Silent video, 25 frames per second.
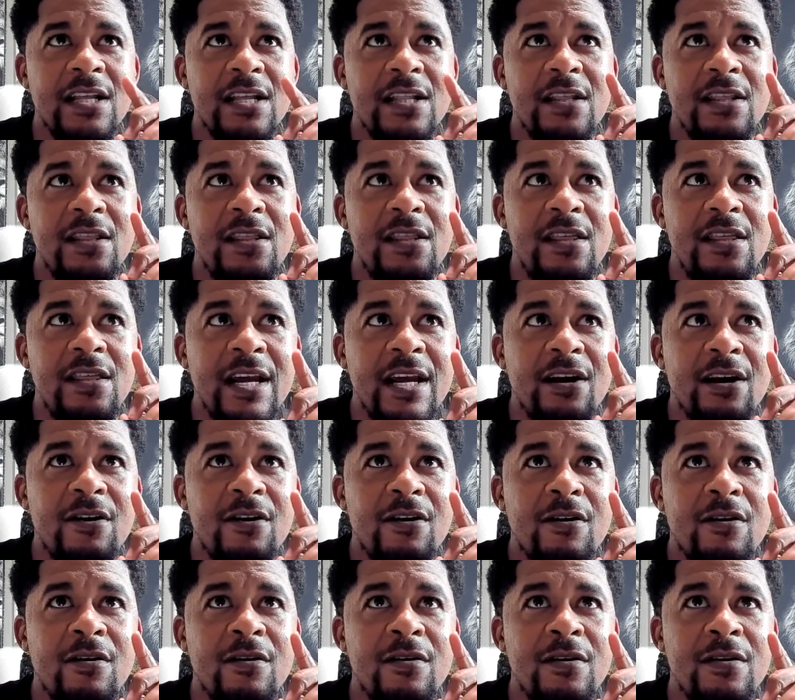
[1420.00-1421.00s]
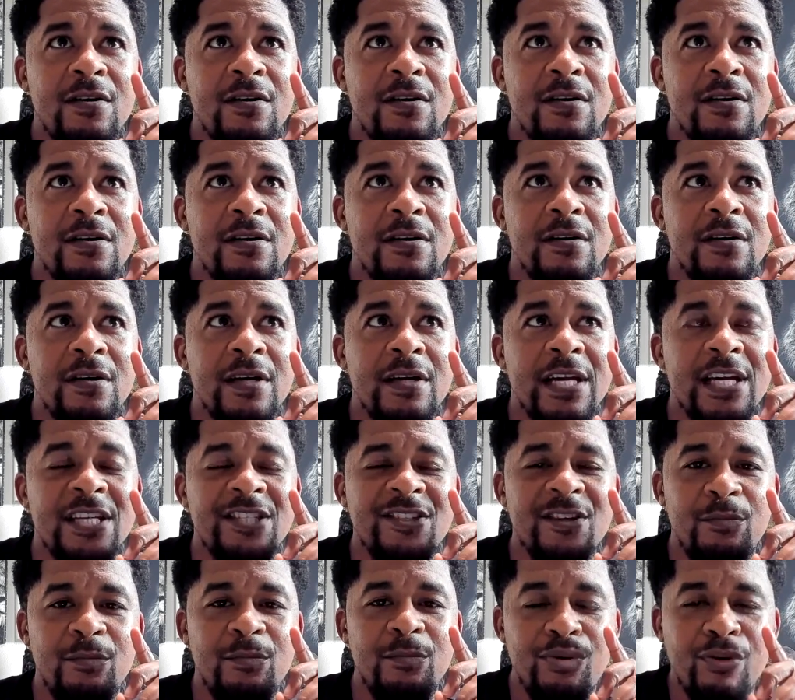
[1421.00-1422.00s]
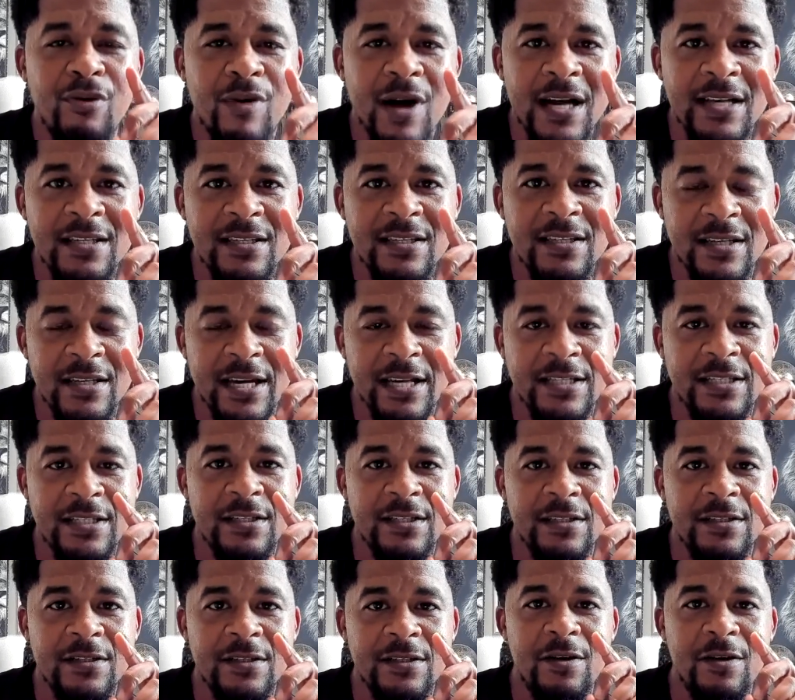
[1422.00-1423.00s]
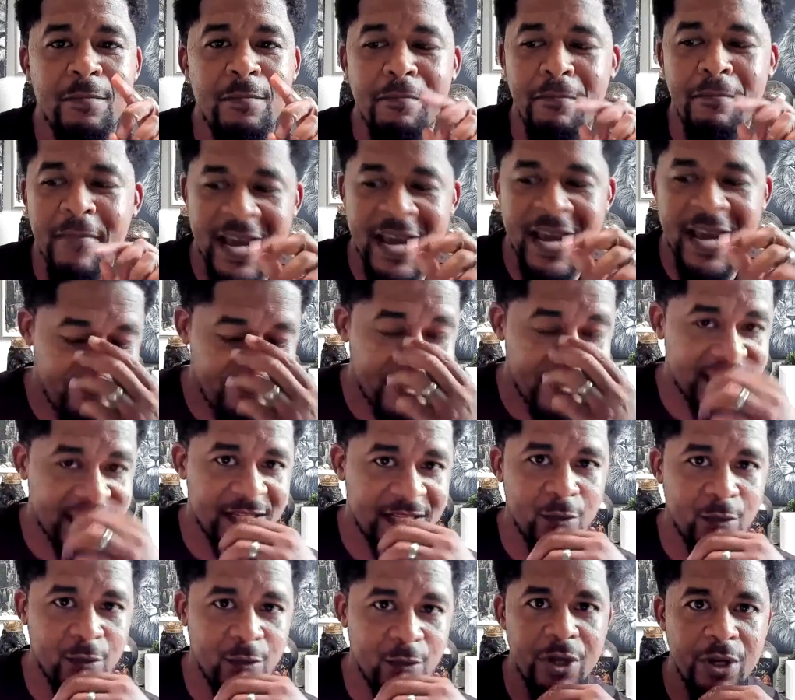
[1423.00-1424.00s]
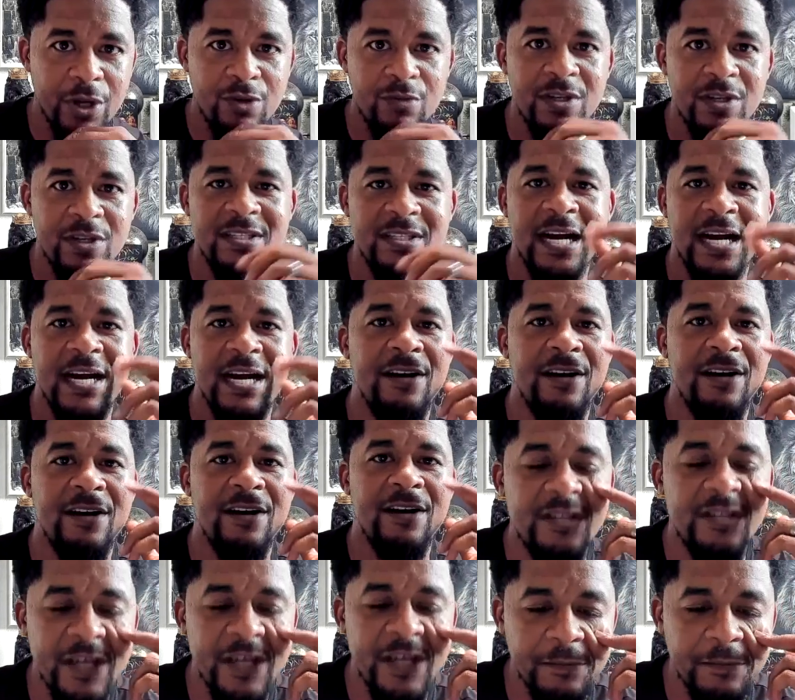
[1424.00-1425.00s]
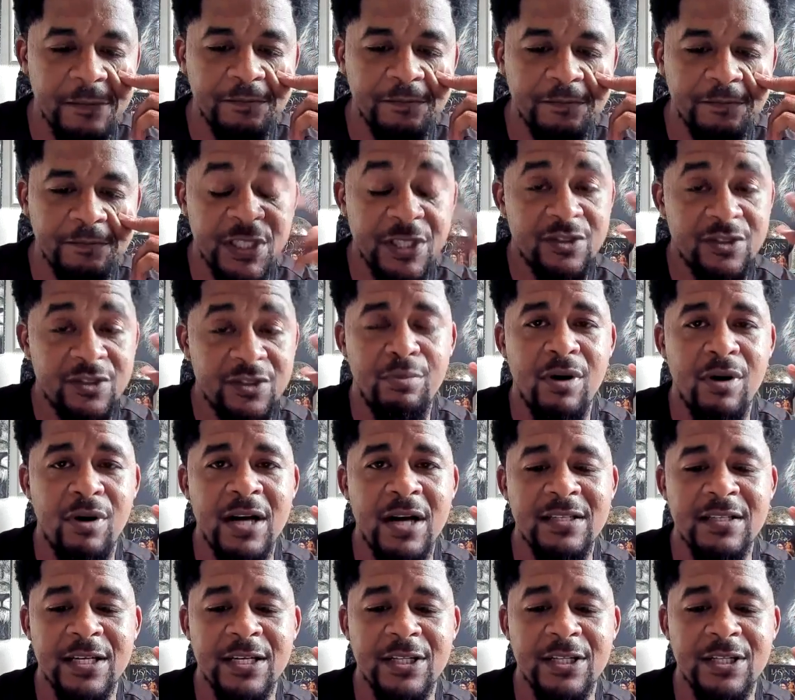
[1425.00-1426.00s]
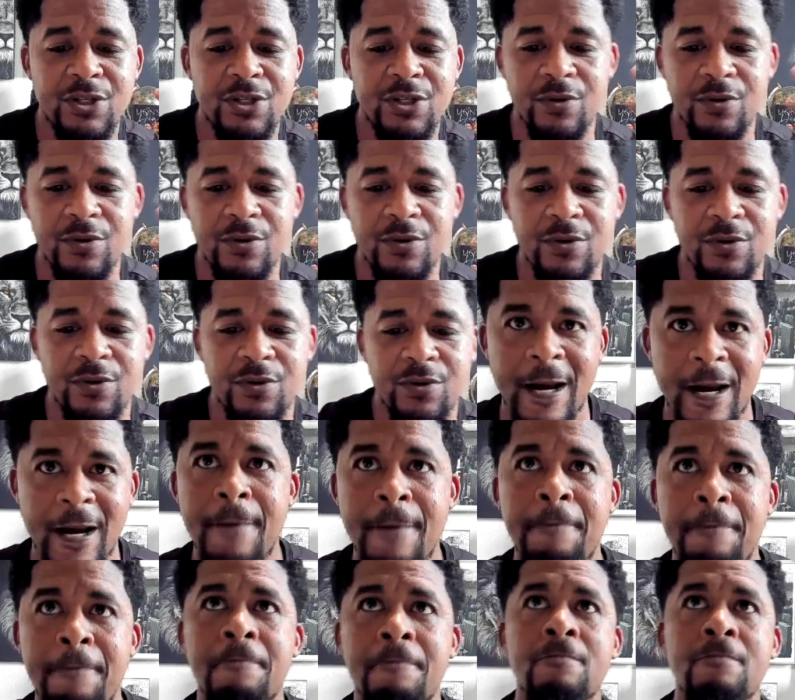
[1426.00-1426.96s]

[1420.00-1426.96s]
There is a process to manifesting what you desire to see. There's a process to it, okay?